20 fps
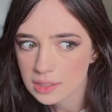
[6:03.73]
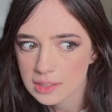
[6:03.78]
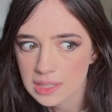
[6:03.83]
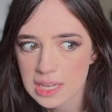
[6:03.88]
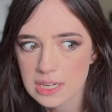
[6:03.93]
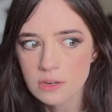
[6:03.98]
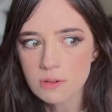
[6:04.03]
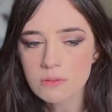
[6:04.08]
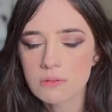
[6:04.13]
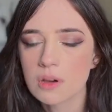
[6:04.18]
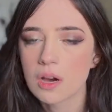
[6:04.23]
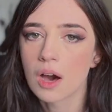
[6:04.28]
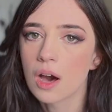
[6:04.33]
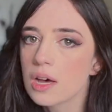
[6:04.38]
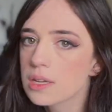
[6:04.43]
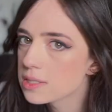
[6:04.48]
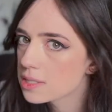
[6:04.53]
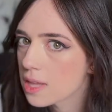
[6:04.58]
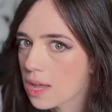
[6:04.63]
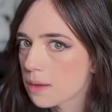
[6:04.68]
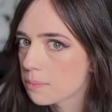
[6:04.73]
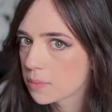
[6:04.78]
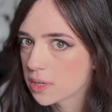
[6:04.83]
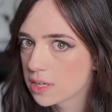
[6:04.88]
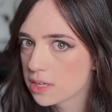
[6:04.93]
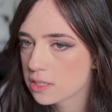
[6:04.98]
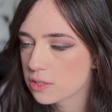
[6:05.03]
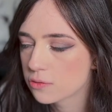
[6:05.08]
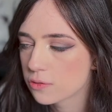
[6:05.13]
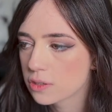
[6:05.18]
they don't cost that
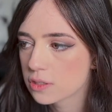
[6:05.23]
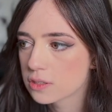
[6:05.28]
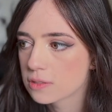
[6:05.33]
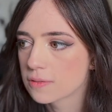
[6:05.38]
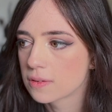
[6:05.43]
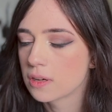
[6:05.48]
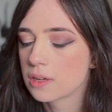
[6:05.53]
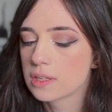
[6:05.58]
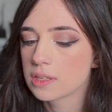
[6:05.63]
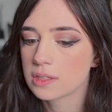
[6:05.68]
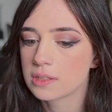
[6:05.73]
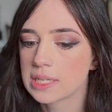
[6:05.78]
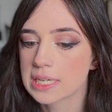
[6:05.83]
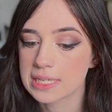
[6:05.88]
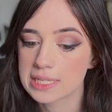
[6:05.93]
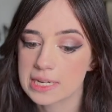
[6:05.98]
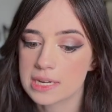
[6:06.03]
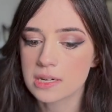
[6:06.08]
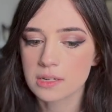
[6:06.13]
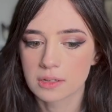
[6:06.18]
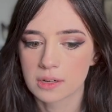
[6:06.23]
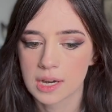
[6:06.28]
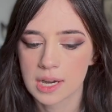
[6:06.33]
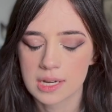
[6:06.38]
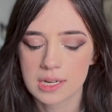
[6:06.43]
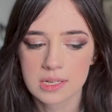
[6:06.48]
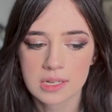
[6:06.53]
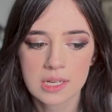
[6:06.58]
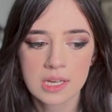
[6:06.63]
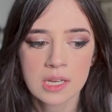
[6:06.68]
much. First of all, they're like
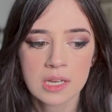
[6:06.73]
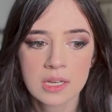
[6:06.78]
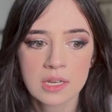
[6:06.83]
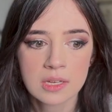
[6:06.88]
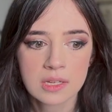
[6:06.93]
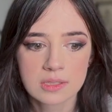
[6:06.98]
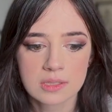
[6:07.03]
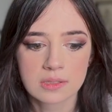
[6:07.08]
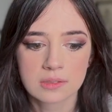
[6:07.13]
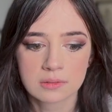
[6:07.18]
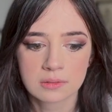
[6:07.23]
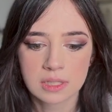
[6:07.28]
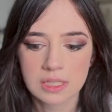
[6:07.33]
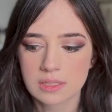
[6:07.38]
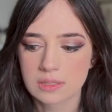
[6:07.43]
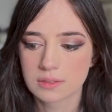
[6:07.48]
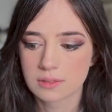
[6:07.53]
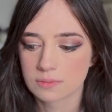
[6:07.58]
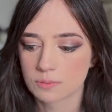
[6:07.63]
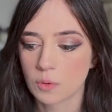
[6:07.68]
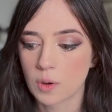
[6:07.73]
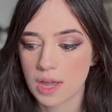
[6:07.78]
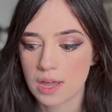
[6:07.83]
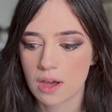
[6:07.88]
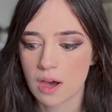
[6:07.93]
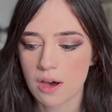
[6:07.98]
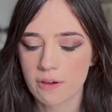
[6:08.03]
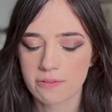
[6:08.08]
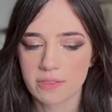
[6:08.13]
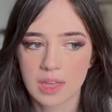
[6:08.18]
$10,000. So he's way
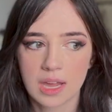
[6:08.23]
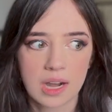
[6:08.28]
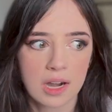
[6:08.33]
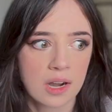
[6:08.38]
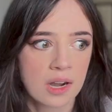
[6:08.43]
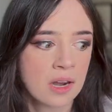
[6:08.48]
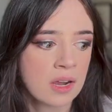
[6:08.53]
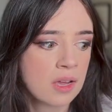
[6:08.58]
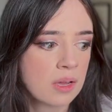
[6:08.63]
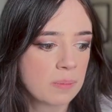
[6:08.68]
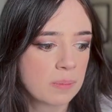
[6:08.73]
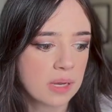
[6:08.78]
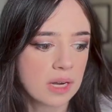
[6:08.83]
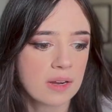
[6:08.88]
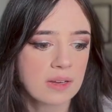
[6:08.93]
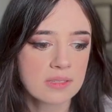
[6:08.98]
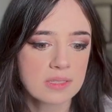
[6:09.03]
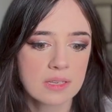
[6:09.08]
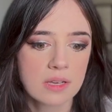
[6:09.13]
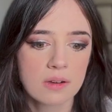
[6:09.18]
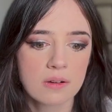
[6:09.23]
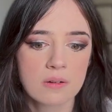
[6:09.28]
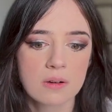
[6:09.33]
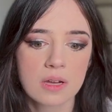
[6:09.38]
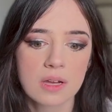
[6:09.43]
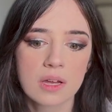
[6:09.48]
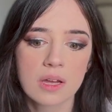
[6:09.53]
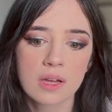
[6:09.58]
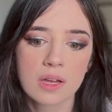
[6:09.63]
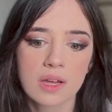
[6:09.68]
off there. But also,
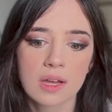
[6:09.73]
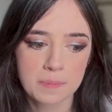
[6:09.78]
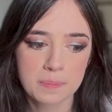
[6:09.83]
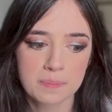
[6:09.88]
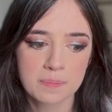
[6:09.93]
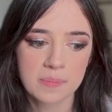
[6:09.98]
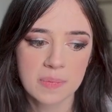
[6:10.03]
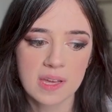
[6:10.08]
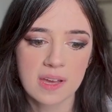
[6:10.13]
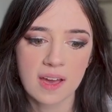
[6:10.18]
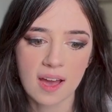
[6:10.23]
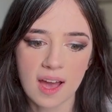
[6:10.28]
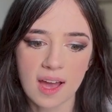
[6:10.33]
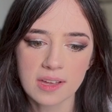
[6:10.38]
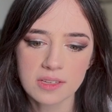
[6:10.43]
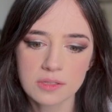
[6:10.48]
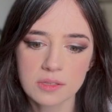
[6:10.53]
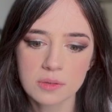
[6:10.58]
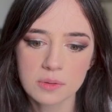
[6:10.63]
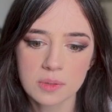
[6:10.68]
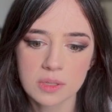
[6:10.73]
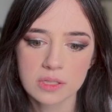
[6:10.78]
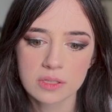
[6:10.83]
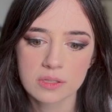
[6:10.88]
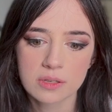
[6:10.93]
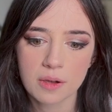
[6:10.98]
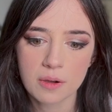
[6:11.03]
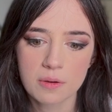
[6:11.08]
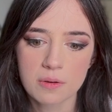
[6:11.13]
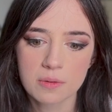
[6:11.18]
the guys
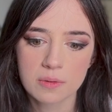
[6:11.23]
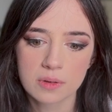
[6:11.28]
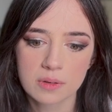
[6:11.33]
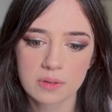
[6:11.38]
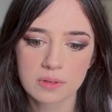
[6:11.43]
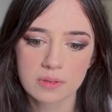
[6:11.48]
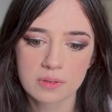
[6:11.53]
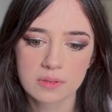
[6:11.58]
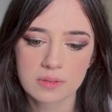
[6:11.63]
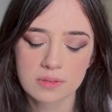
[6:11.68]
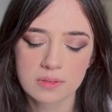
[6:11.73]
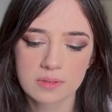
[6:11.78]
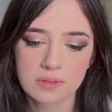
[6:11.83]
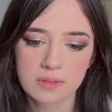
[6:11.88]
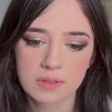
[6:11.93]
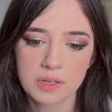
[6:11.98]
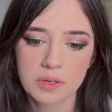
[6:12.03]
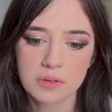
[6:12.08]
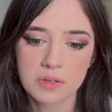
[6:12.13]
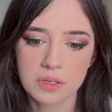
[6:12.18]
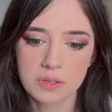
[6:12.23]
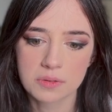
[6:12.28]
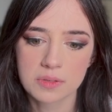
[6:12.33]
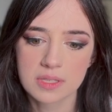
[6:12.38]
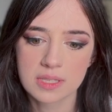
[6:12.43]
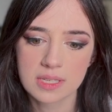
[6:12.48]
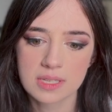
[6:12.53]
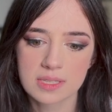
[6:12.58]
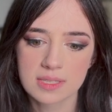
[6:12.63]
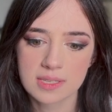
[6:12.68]
who
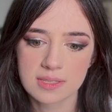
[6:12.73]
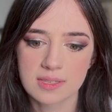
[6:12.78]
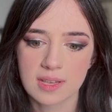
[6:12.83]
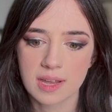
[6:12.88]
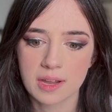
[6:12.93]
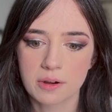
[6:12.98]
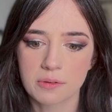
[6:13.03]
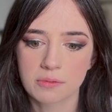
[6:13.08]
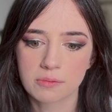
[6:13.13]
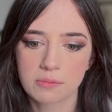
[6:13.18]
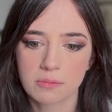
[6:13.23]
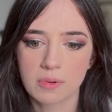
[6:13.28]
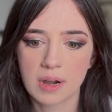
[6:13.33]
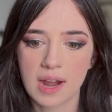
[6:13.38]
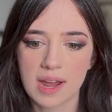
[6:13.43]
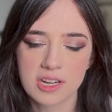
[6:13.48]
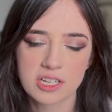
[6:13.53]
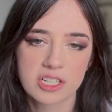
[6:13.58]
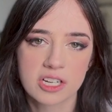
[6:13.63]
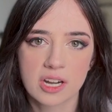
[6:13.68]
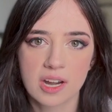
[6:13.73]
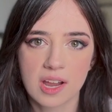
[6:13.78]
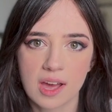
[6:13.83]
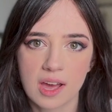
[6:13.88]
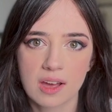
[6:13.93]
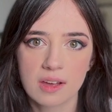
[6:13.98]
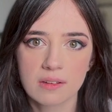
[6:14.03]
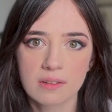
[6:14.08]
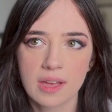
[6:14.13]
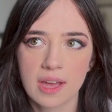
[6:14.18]
use this as like a
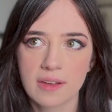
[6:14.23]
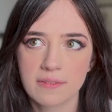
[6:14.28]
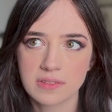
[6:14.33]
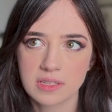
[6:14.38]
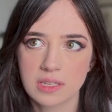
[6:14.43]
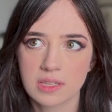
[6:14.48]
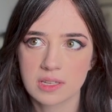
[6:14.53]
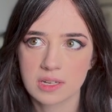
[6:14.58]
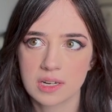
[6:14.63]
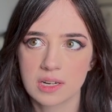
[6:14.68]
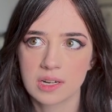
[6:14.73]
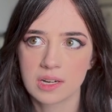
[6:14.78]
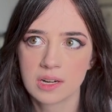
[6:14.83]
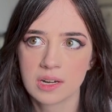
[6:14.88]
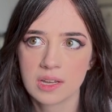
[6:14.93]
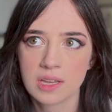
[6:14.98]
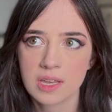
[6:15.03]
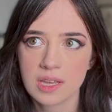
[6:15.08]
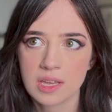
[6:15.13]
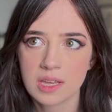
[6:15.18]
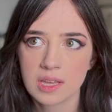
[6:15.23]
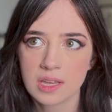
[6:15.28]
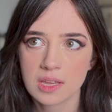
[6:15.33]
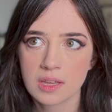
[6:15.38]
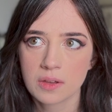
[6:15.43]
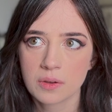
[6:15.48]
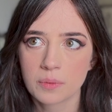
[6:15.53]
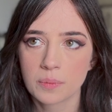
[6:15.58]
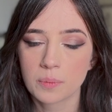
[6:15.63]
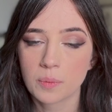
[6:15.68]
rationale have either
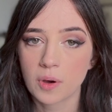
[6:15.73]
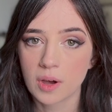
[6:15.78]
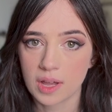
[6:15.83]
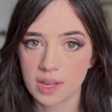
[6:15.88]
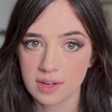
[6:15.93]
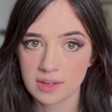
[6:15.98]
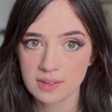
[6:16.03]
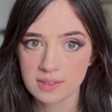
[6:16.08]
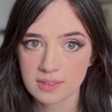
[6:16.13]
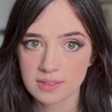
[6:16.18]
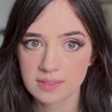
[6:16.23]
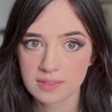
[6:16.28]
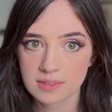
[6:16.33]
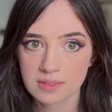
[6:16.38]
one,